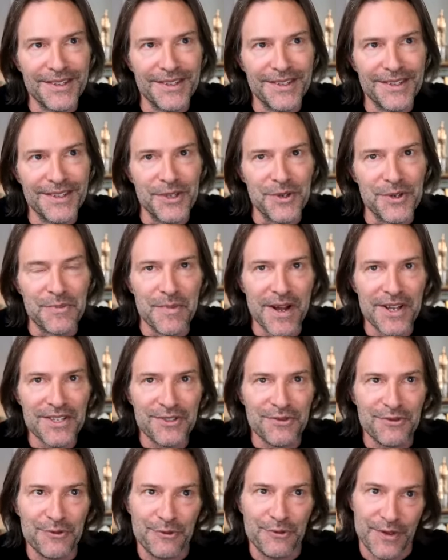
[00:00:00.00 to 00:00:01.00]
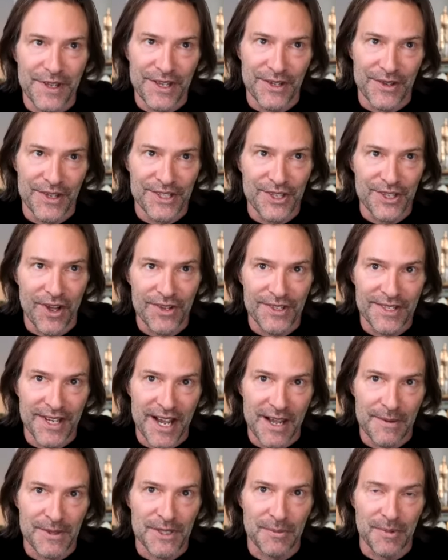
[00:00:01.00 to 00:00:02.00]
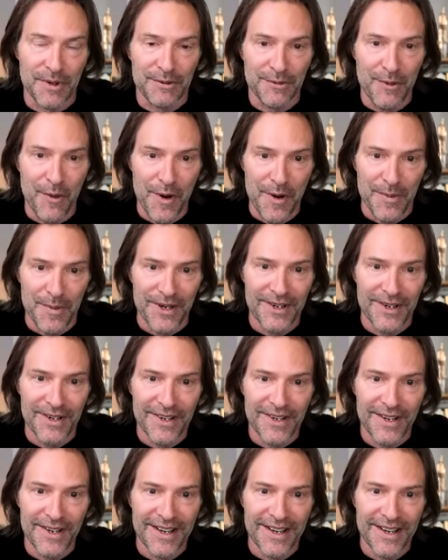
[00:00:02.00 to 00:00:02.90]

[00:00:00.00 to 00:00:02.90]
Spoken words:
you must feel this all the time as a performer,